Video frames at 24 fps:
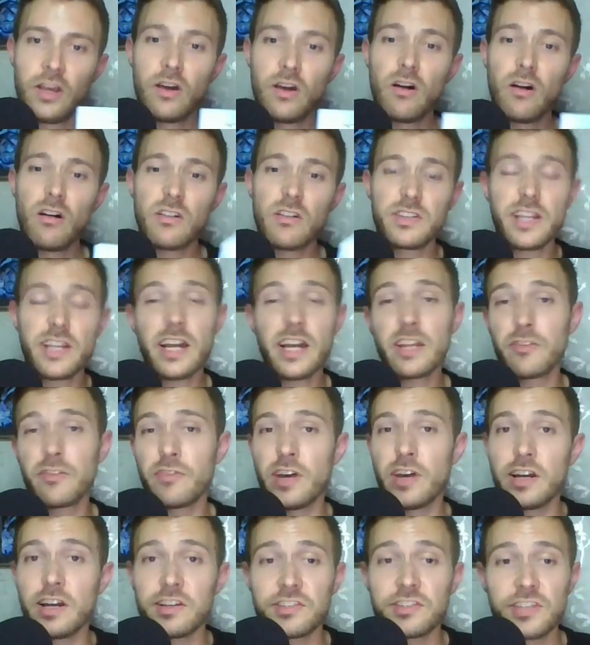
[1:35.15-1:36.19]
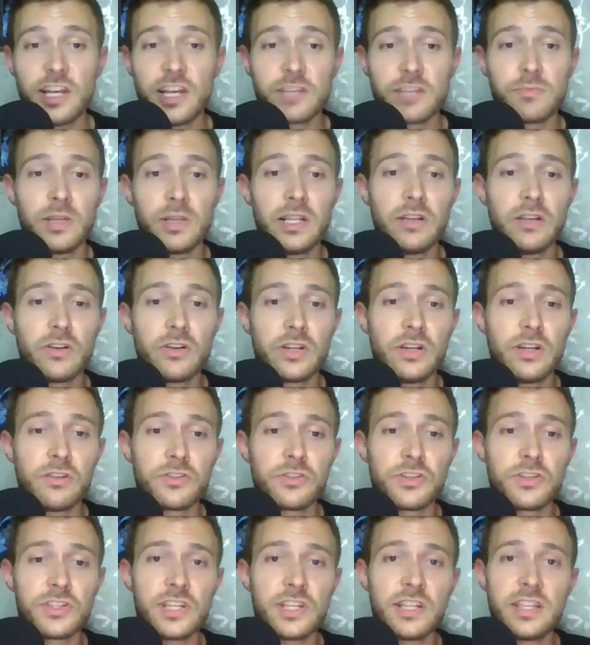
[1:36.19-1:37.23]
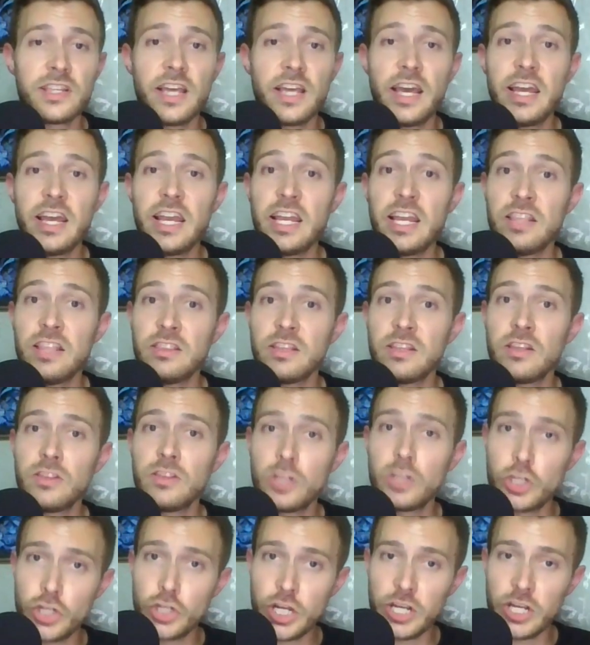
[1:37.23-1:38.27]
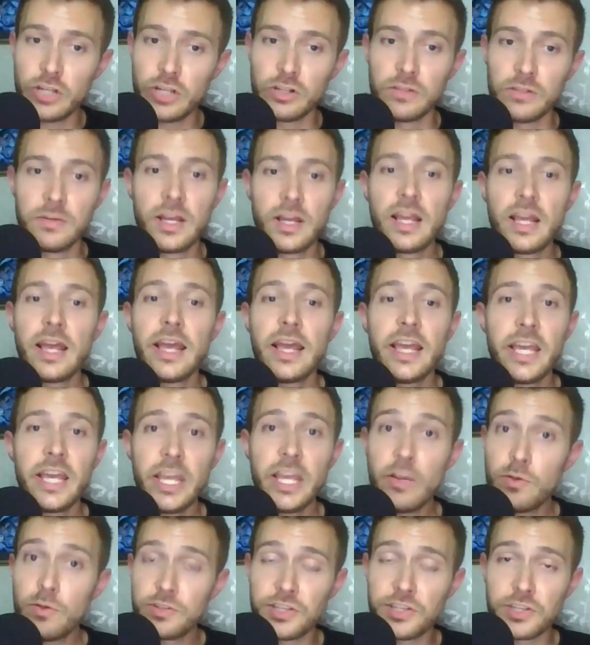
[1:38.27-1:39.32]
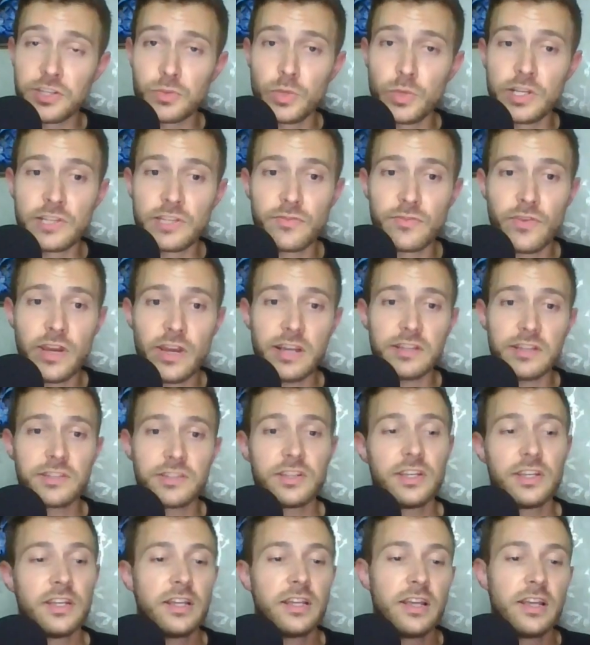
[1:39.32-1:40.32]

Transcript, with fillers: Or Daddy Facts, as my little girl just said there in the jingle. Here is this week's fact.